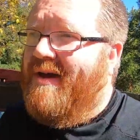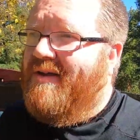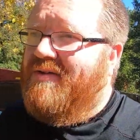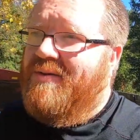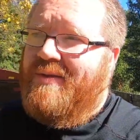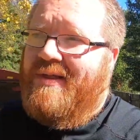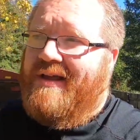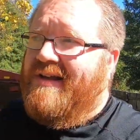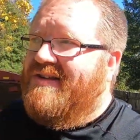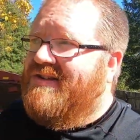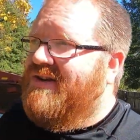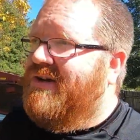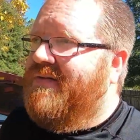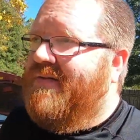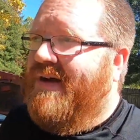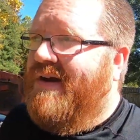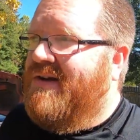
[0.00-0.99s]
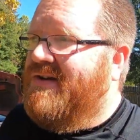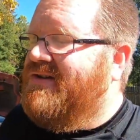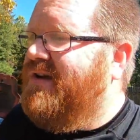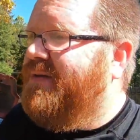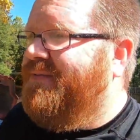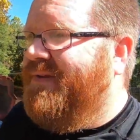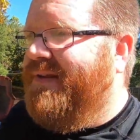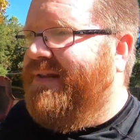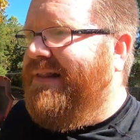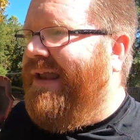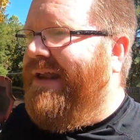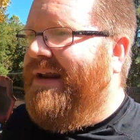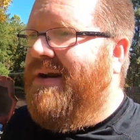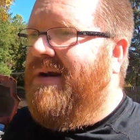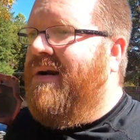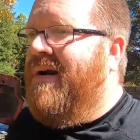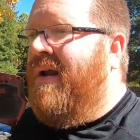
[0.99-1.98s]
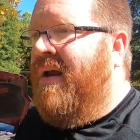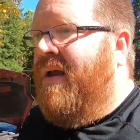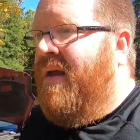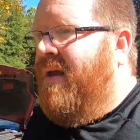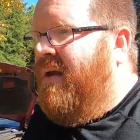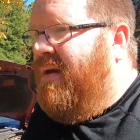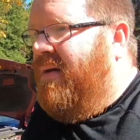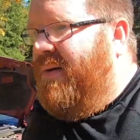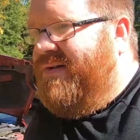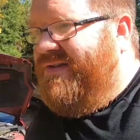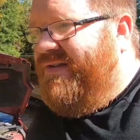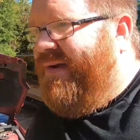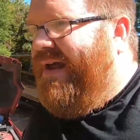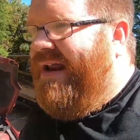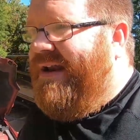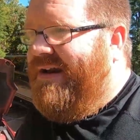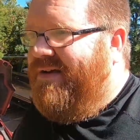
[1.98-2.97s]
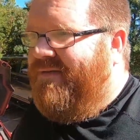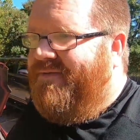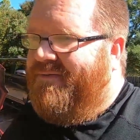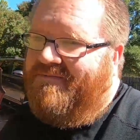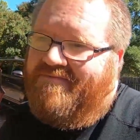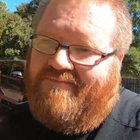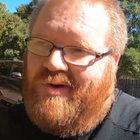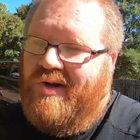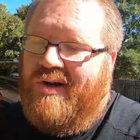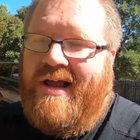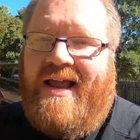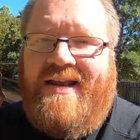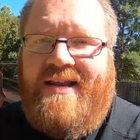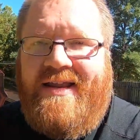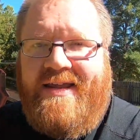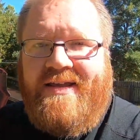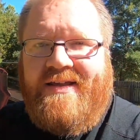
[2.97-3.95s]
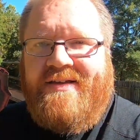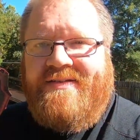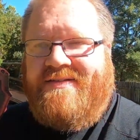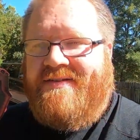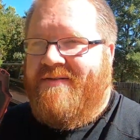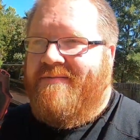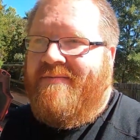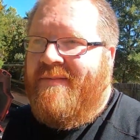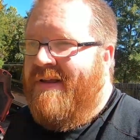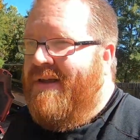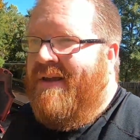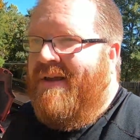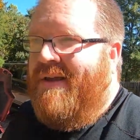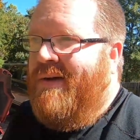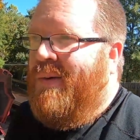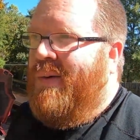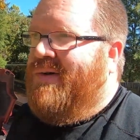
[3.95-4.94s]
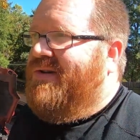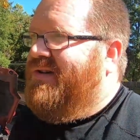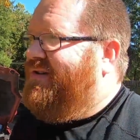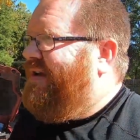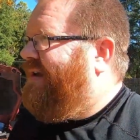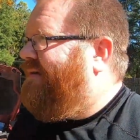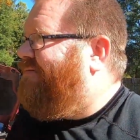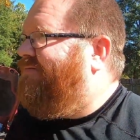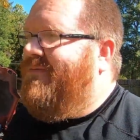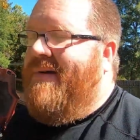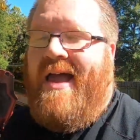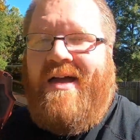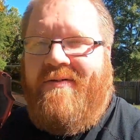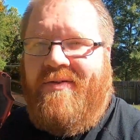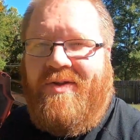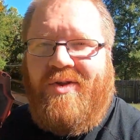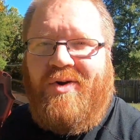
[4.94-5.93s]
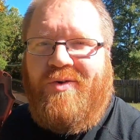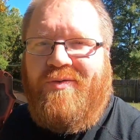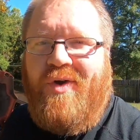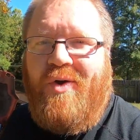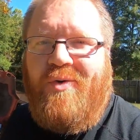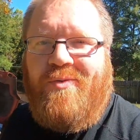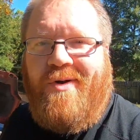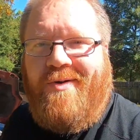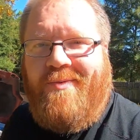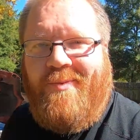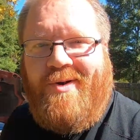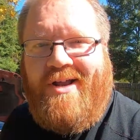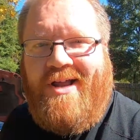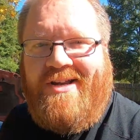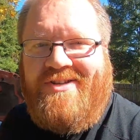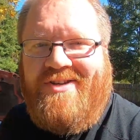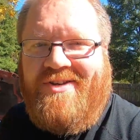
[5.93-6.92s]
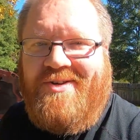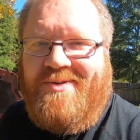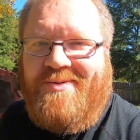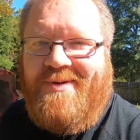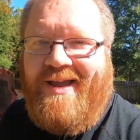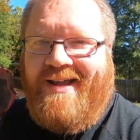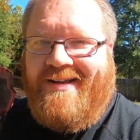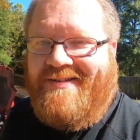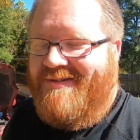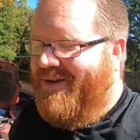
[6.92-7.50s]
I'll do like a survey or something later once we got enough good ideas, and we'll just have a little vote on what I should do next.